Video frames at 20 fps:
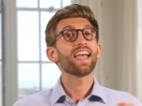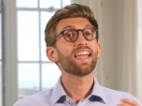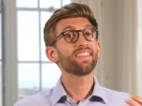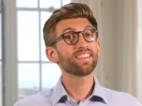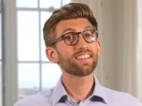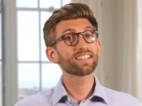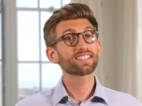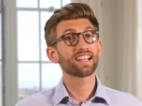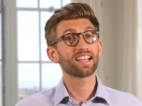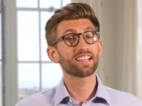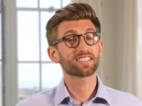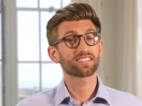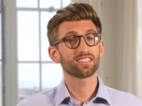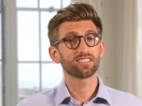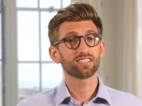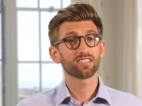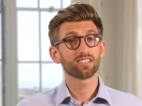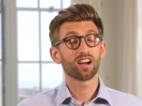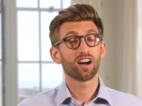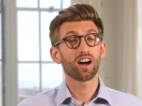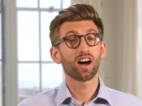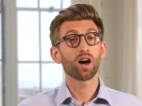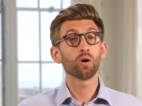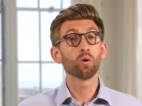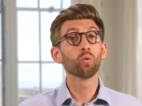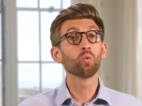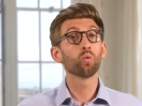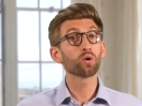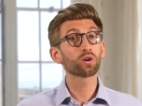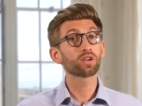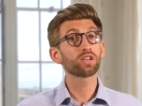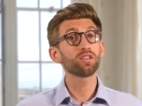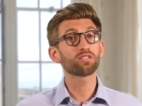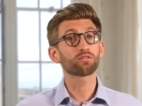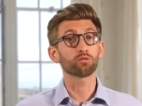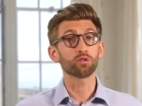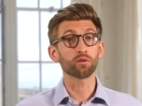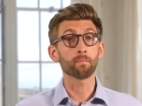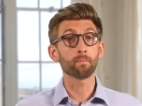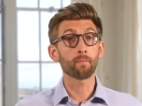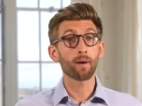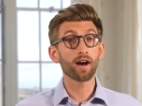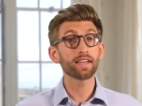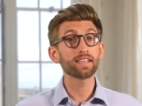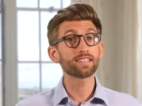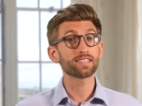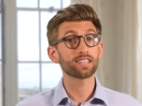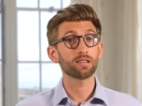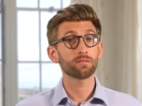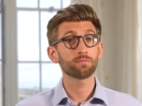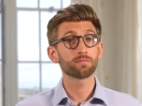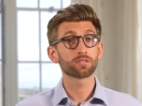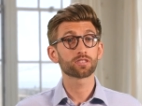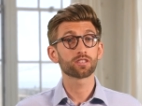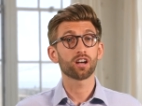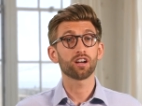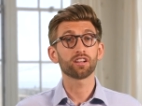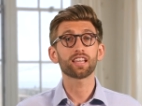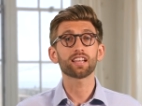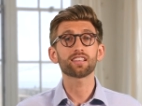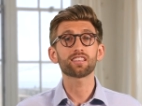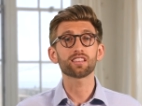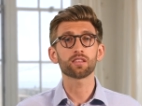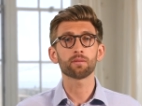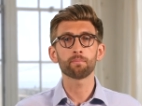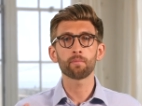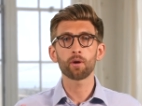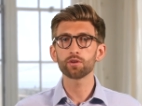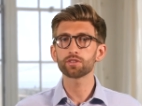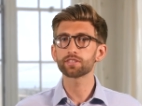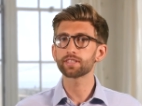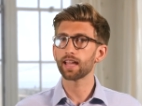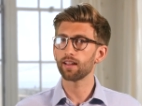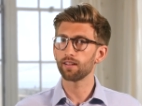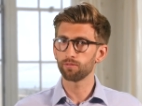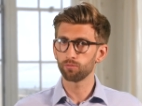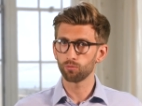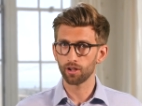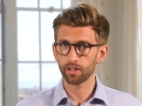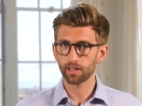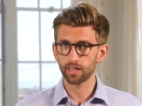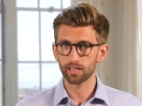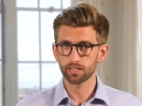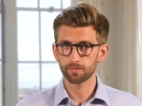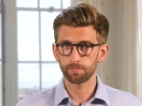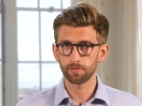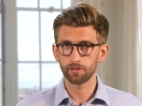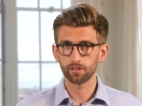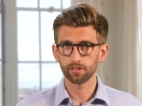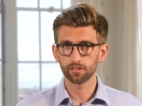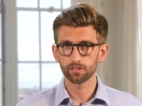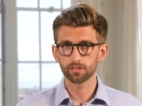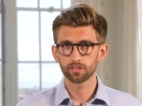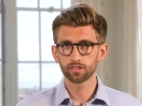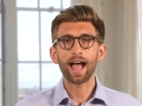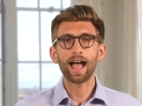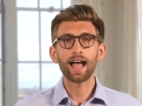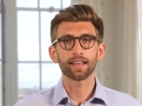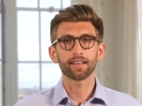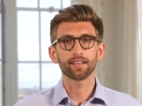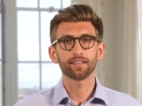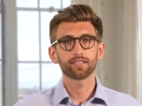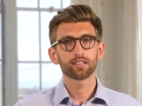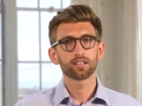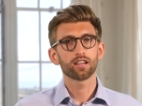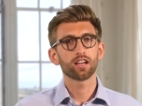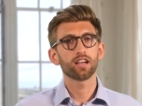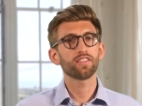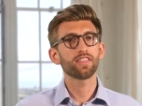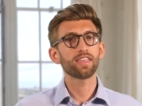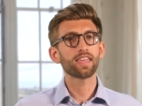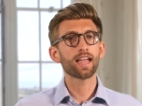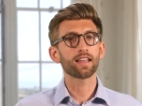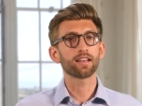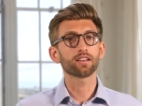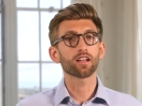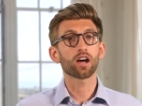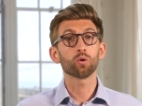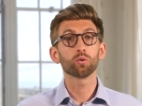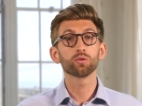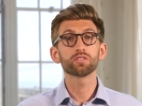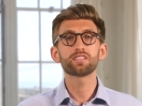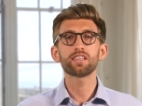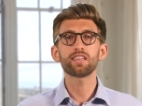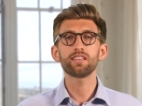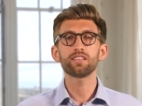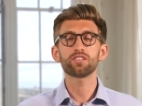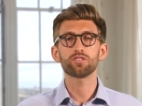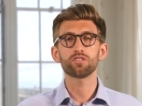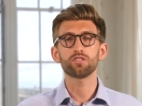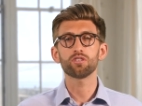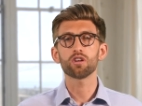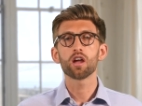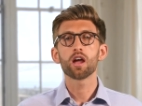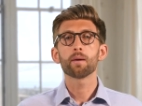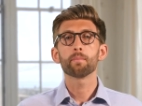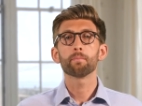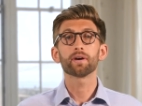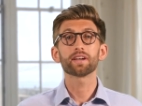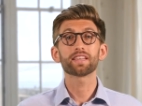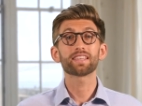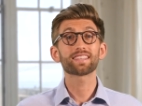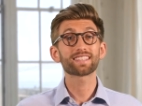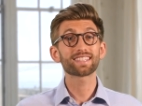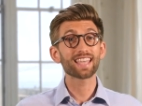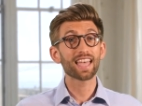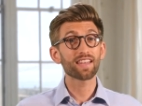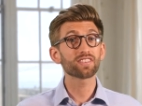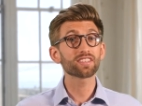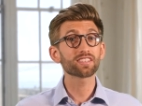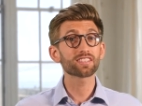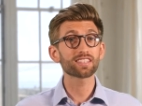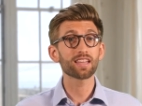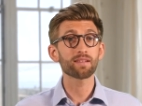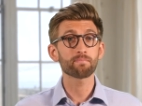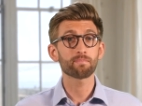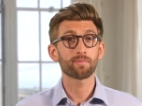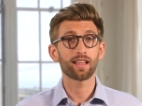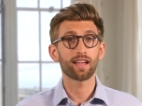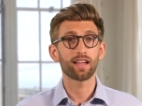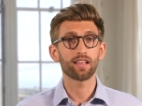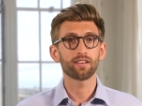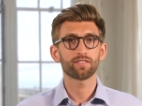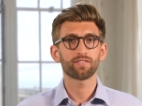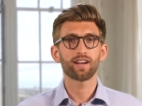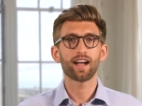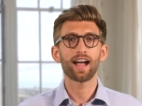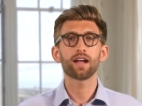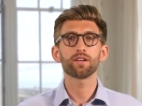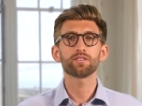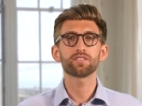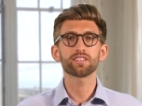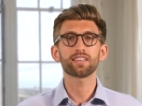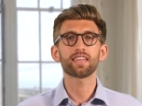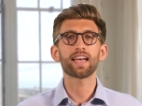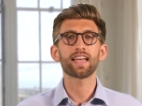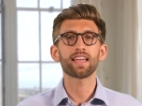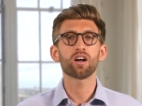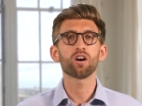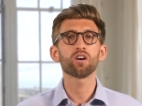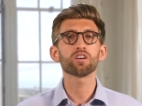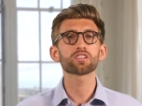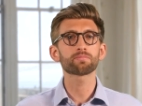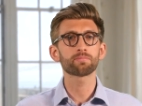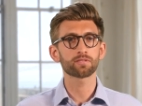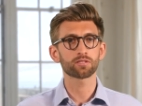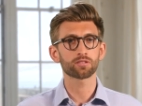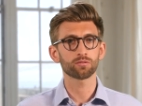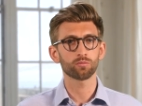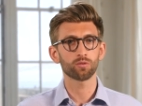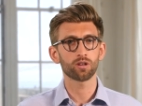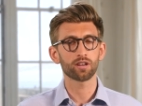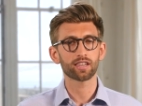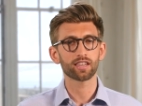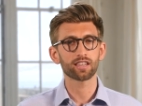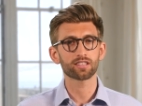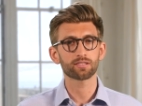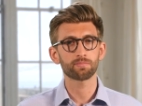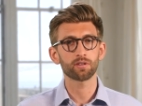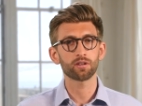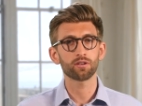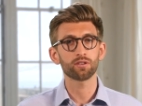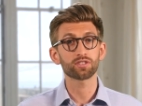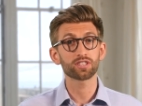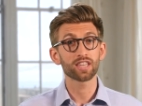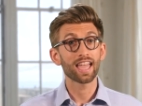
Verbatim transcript: In this lesson, I will walk you through my tips on getting the most out of work experience. And at the end, I will teach you my seven step plan for how to gain hospital work experience